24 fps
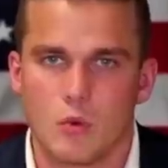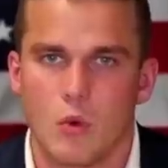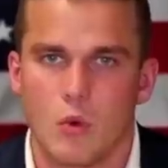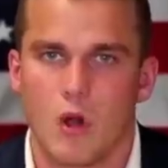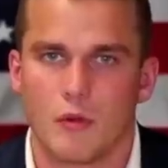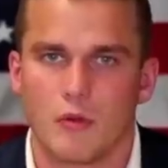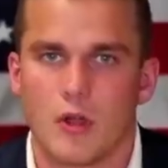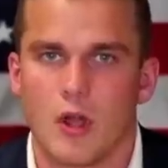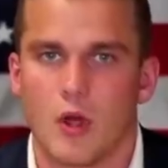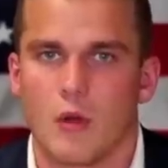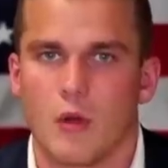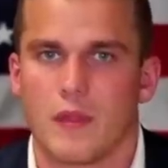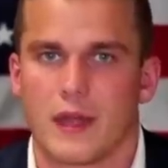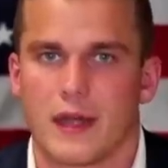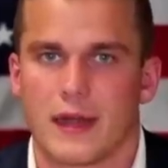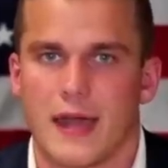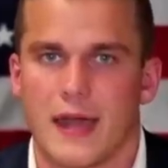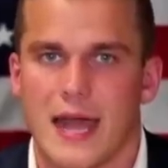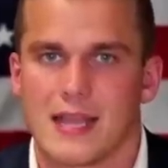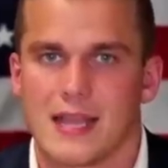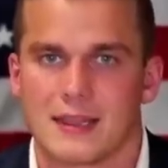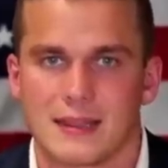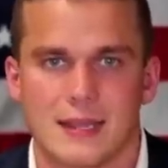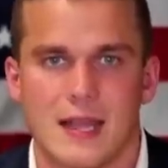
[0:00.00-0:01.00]
you all know that
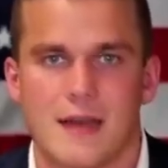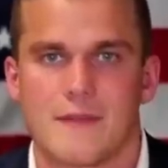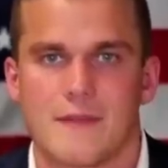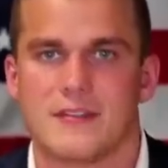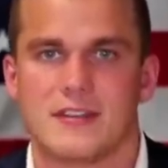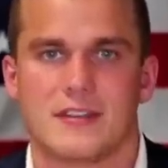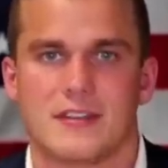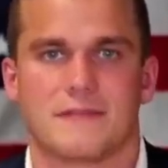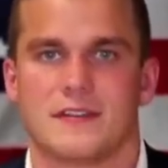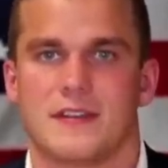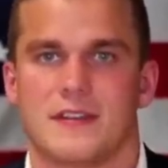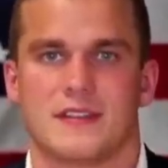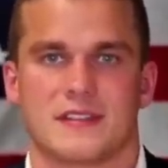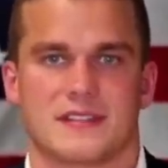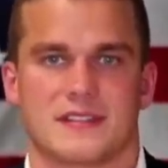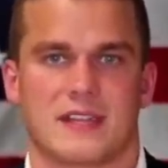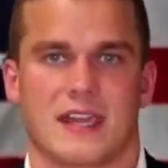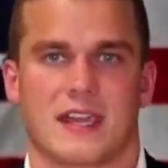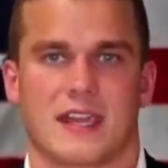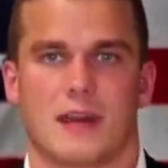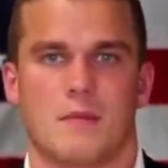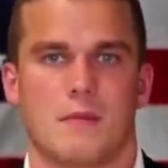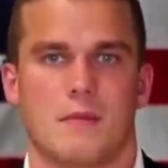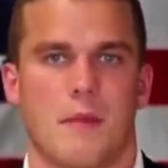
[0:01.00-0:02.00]
I love and defend the
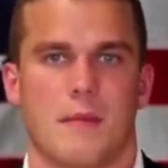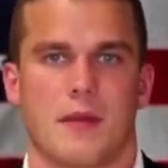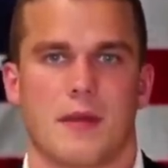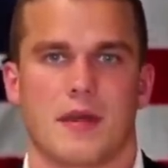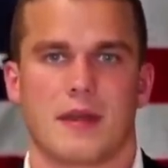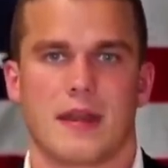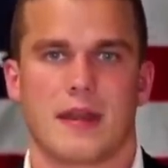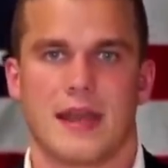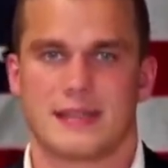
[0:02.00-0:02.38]
Second Amendment.